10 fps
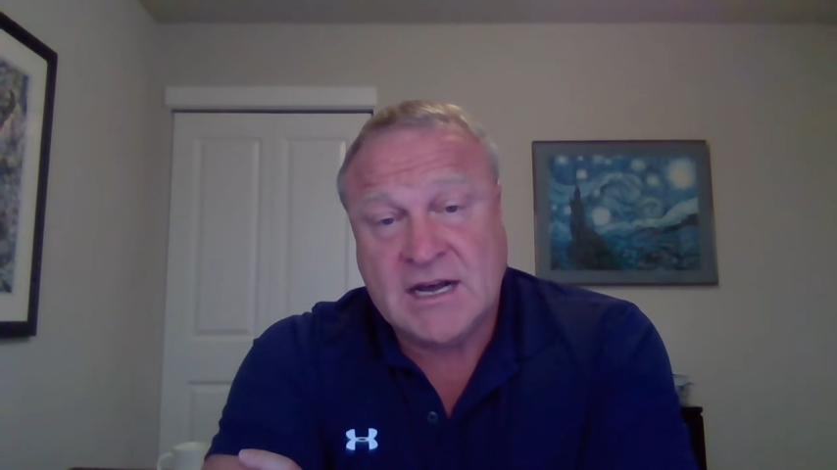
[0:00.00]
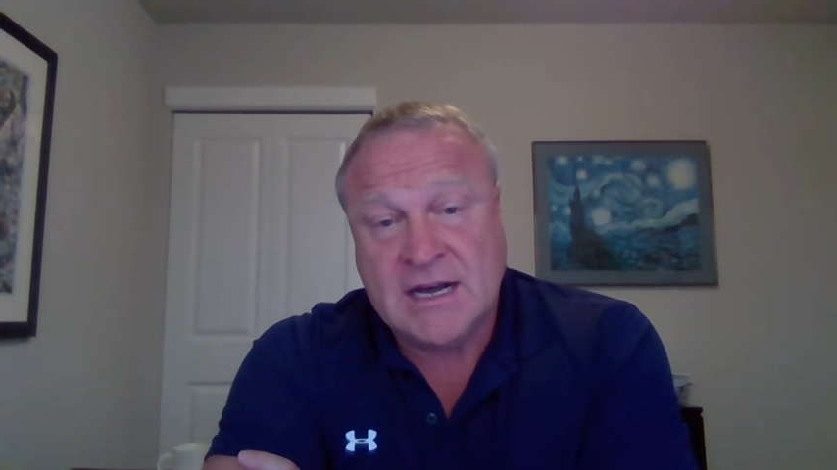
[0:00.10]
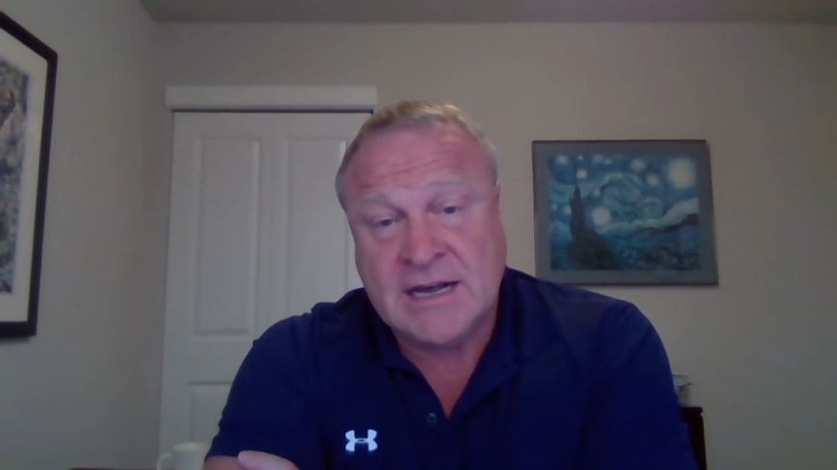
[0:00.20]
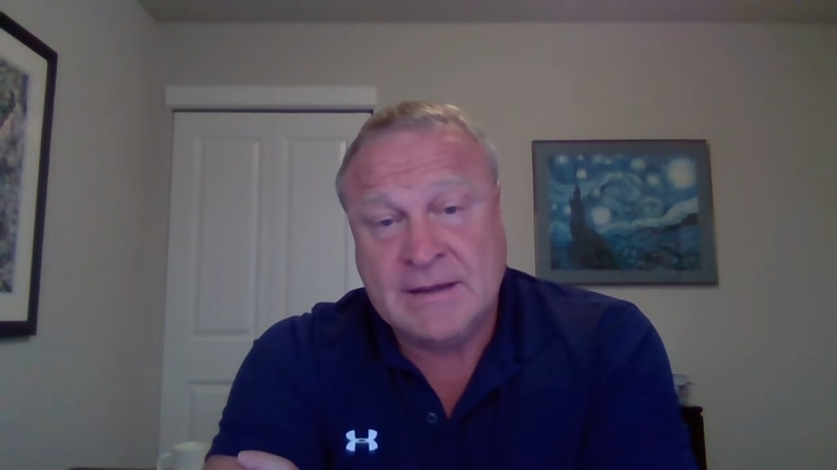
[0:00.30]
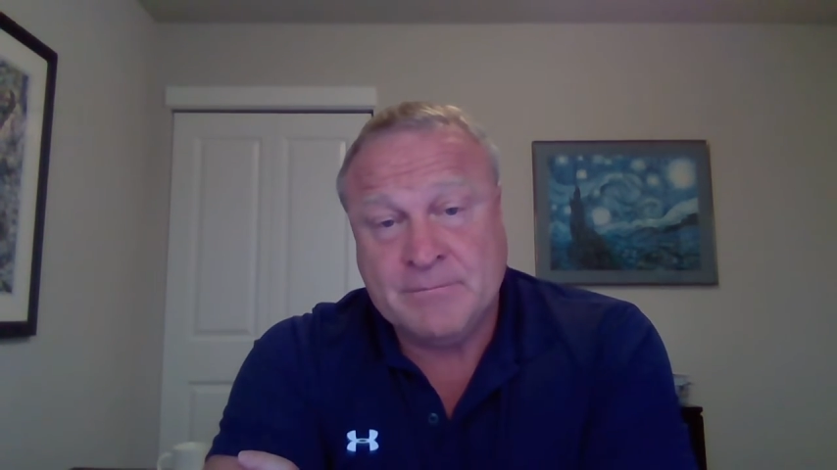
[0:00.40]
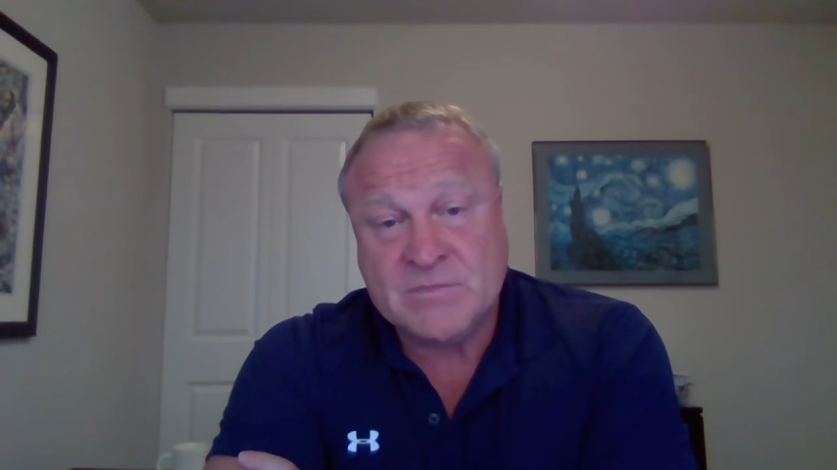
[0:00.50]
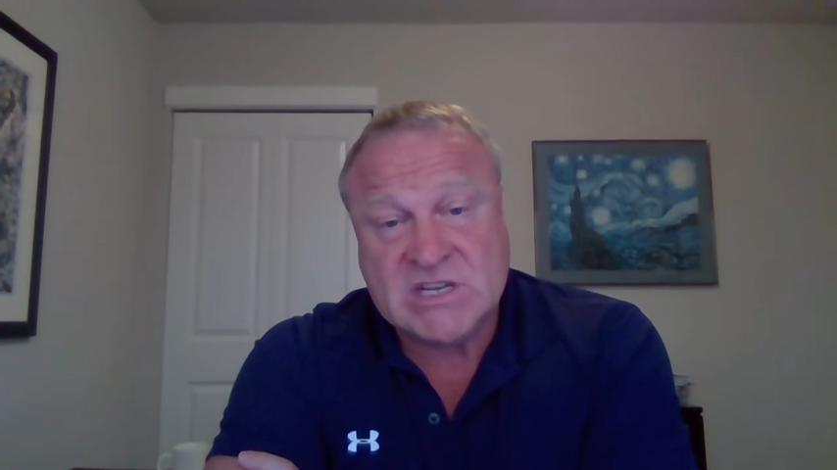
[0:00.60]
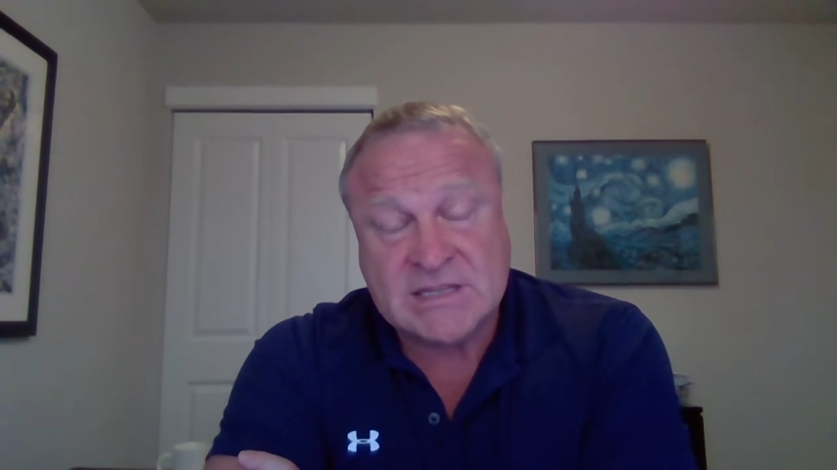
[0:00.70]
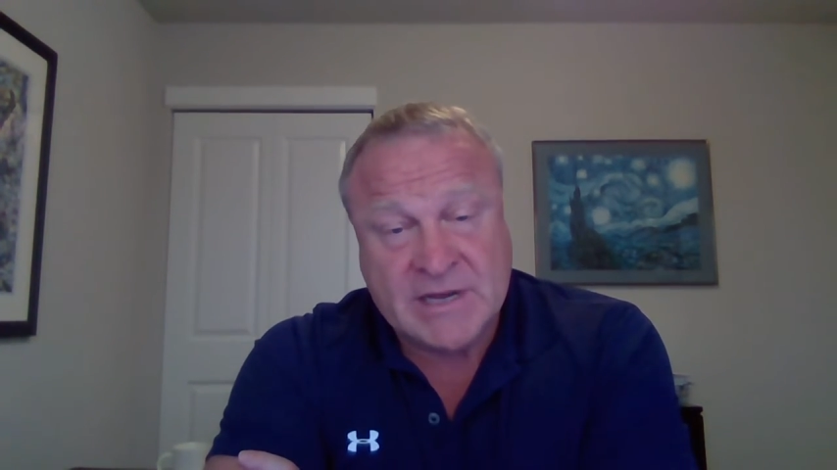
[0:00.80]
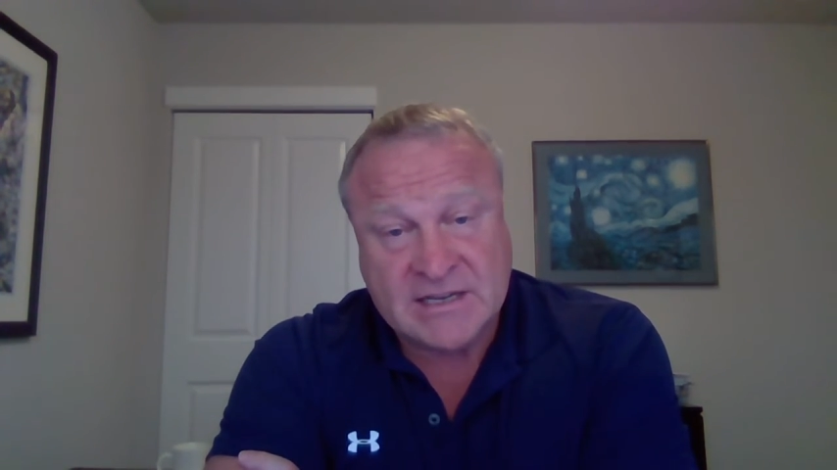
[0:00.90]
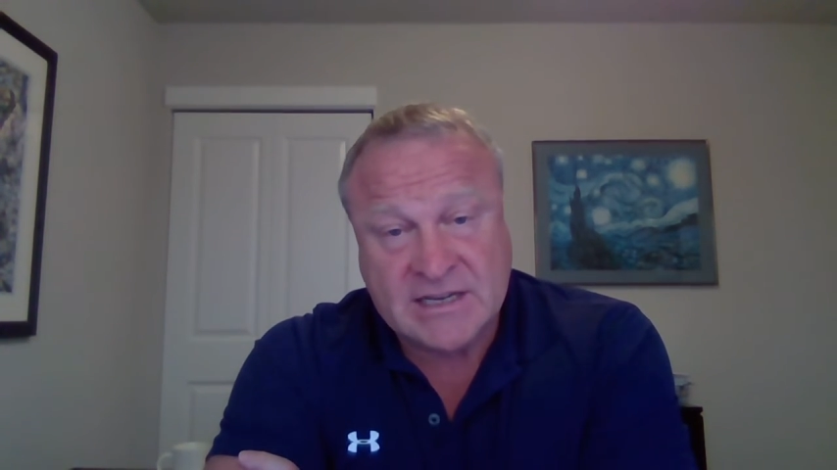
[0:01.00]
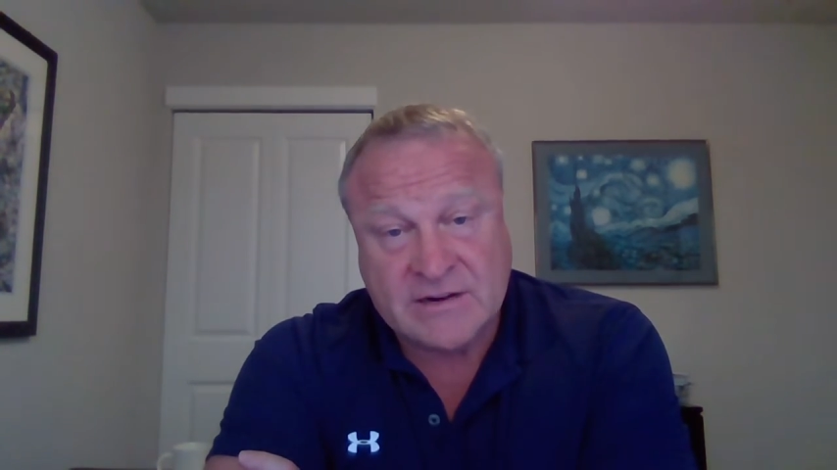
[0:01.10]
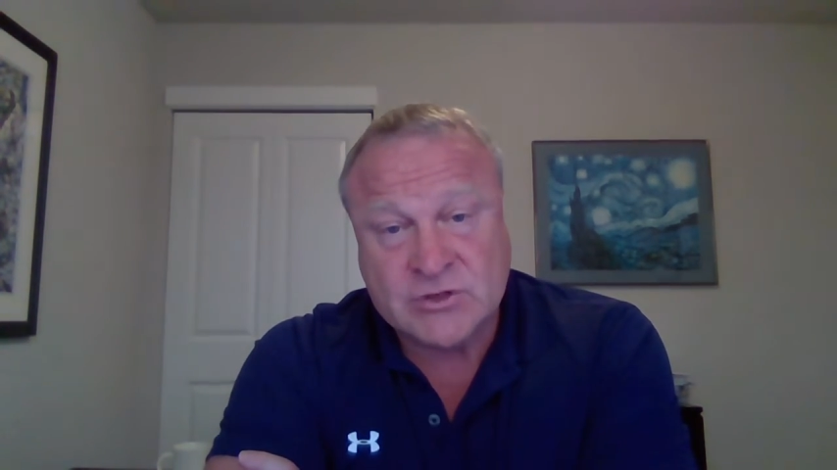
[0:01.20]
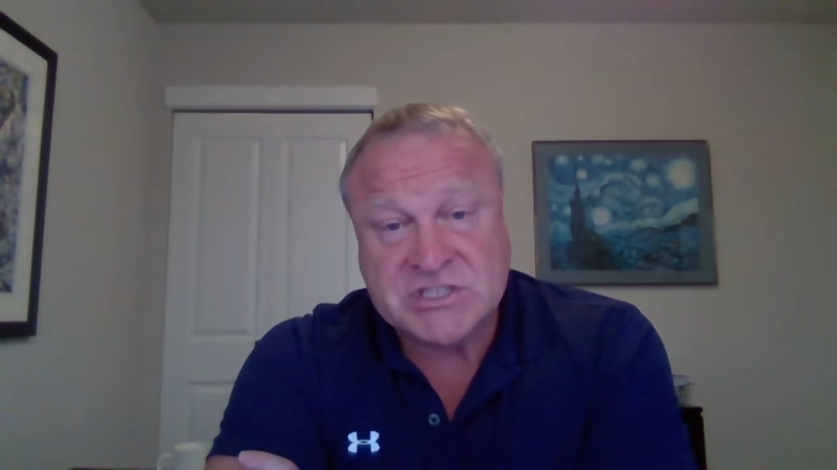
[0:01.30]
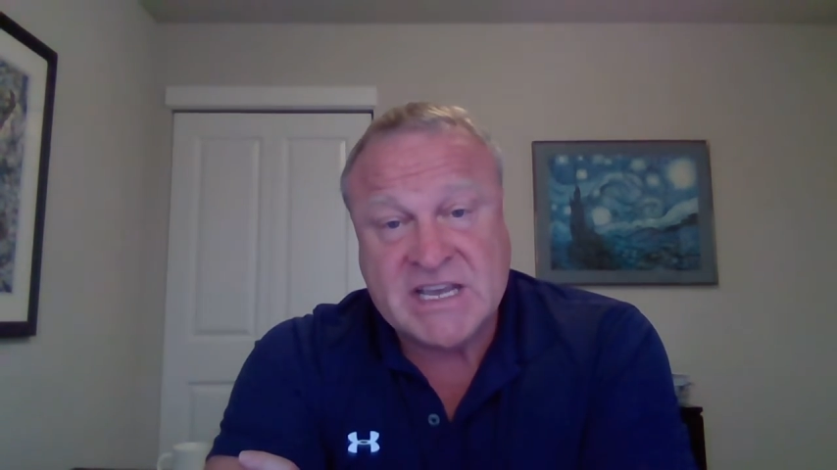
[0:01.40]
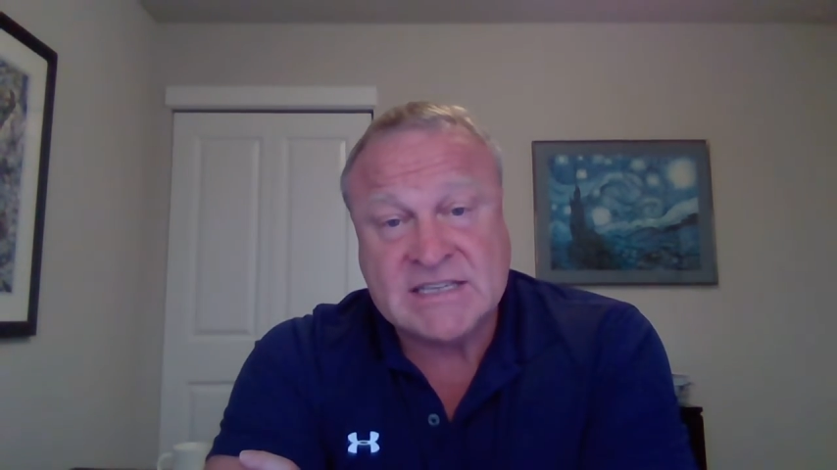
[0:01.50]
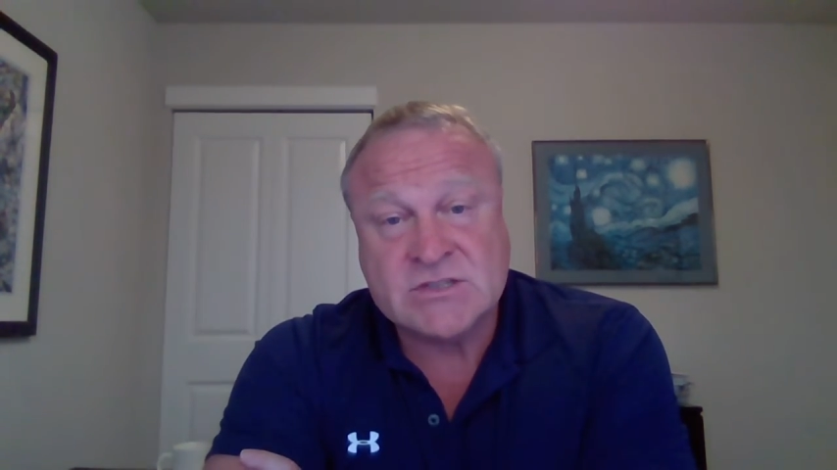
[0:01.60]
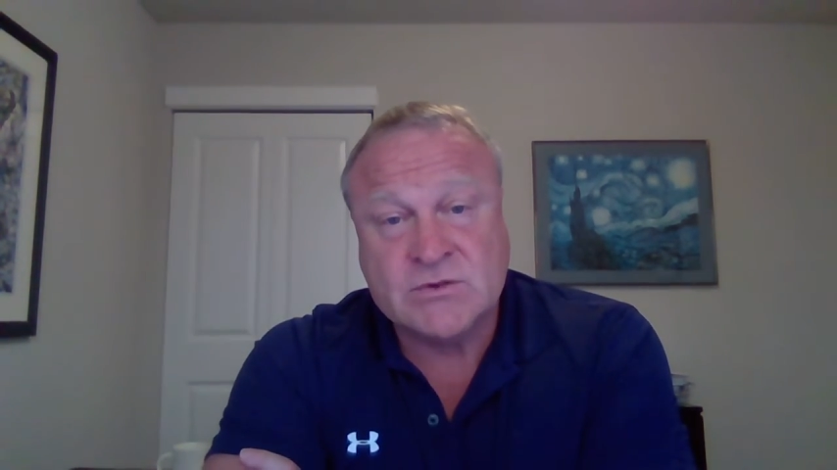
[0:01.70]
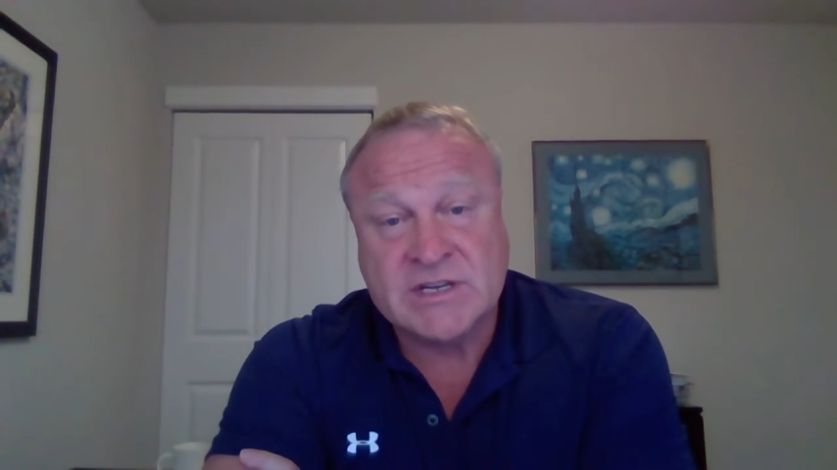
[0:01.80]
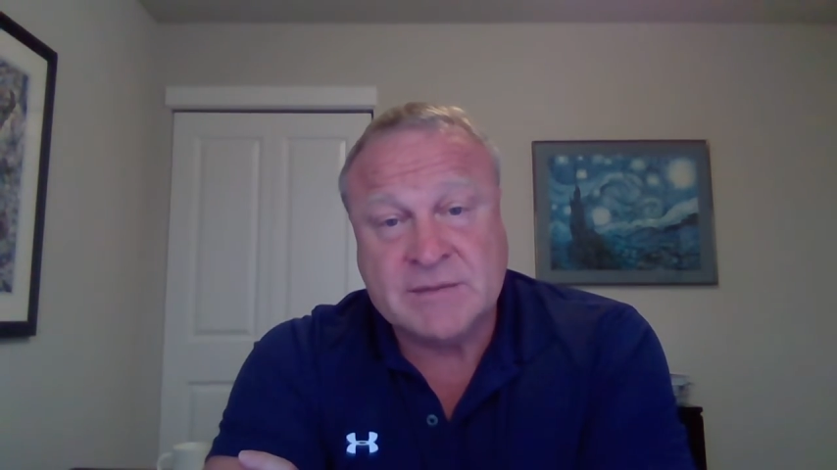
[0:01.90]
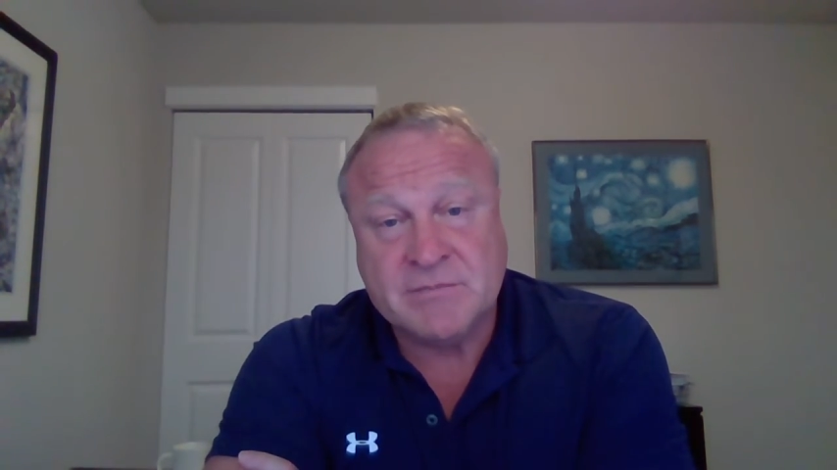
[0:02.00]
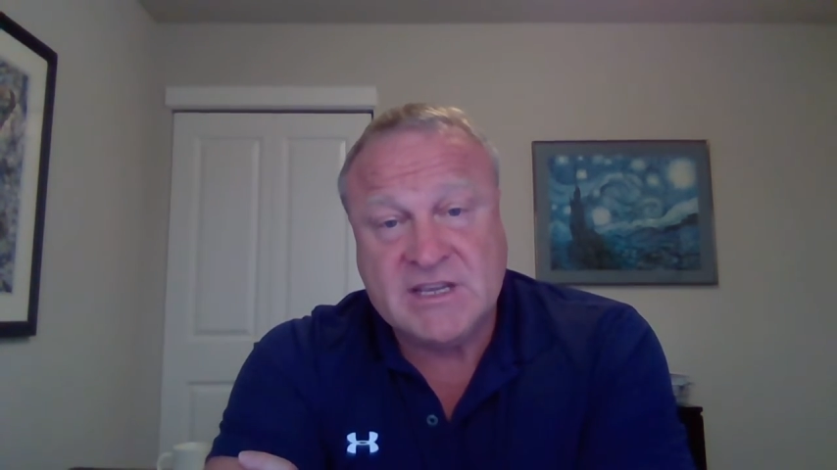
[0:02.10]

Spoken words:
Talked about coverage A is going to